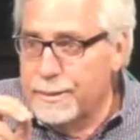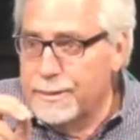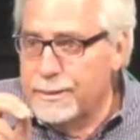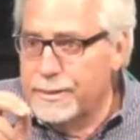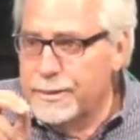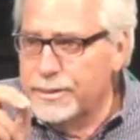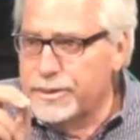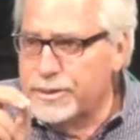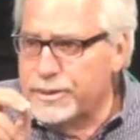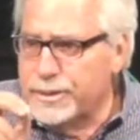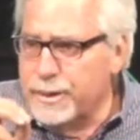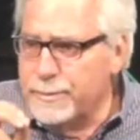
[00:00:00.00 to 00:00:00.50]

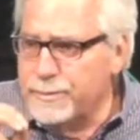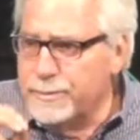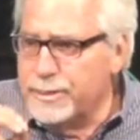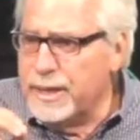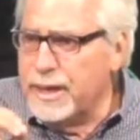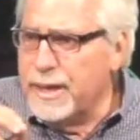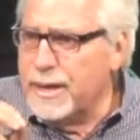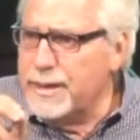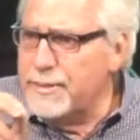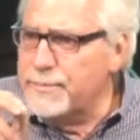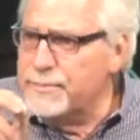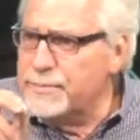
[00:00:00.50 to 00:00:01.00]

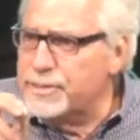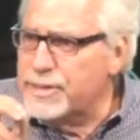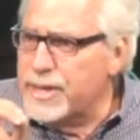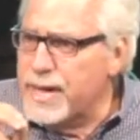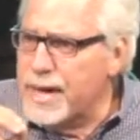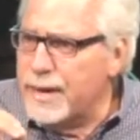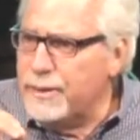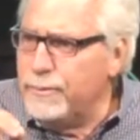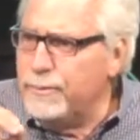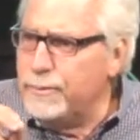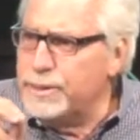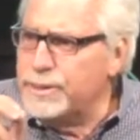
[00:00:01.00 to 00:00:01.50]
Sometimes
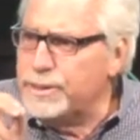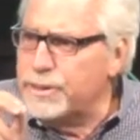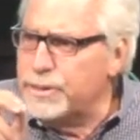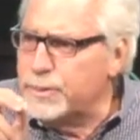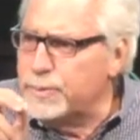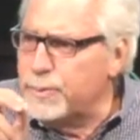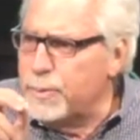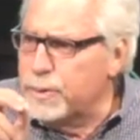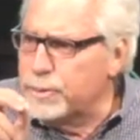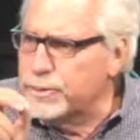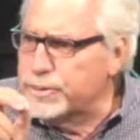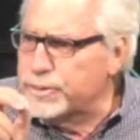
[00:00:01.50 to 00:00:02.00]
that which is
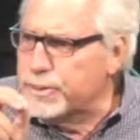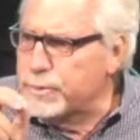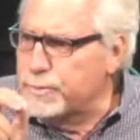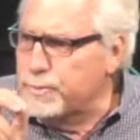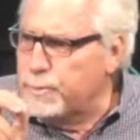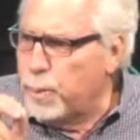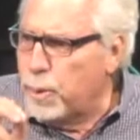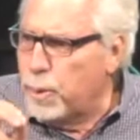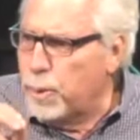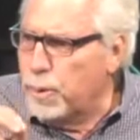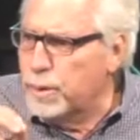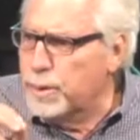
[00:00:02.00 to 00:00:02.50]
most
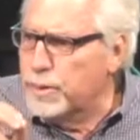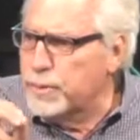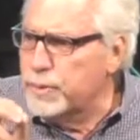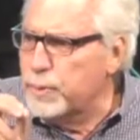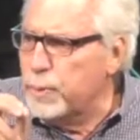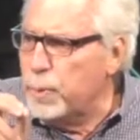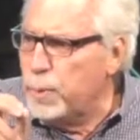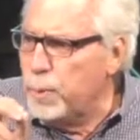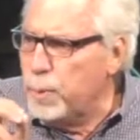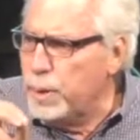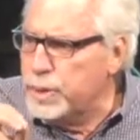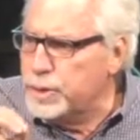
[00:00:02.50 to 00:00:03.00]
important
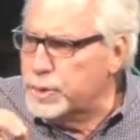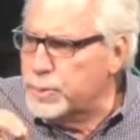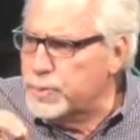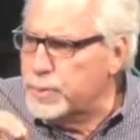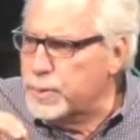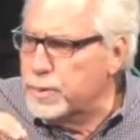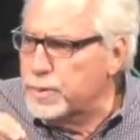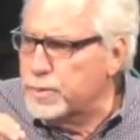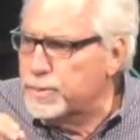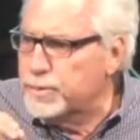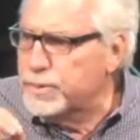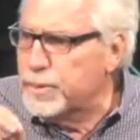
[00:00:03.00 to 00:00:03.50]

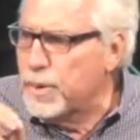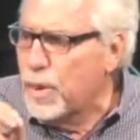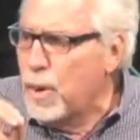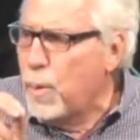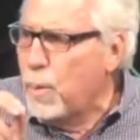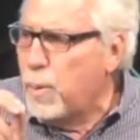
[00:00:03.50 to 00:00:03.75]
whispers,